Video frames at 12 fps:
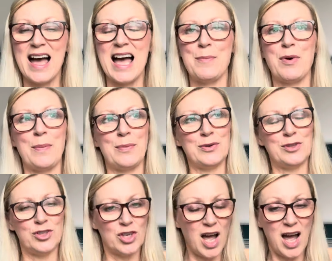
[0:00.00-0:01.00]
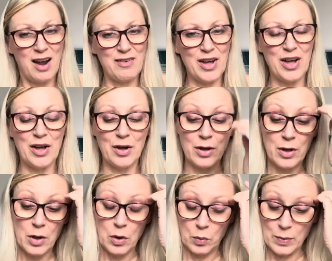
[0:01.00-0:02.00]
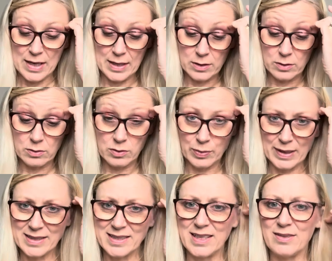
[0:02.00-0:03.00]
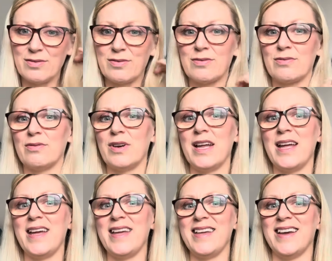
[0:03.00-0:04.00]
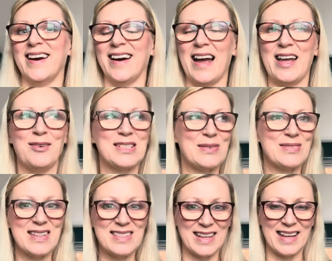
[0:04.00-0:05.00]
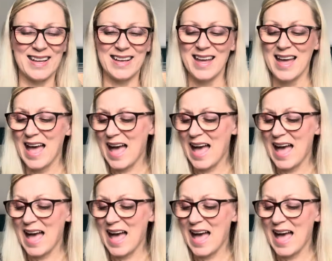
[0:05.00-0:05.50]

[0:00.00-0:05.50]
I'm on Mounjaro, week 23. I almost have to think.